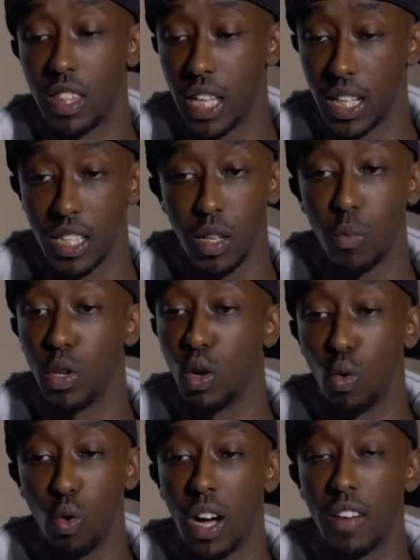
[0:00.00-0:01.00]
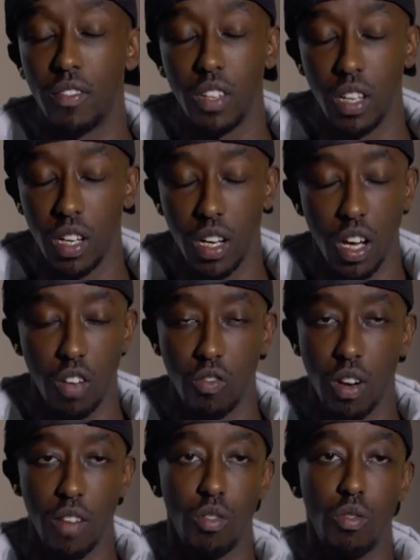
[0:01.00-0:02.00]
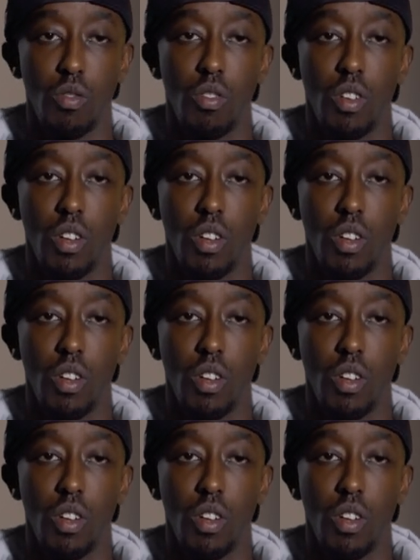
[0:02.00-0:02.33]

are things that we all have to unravel.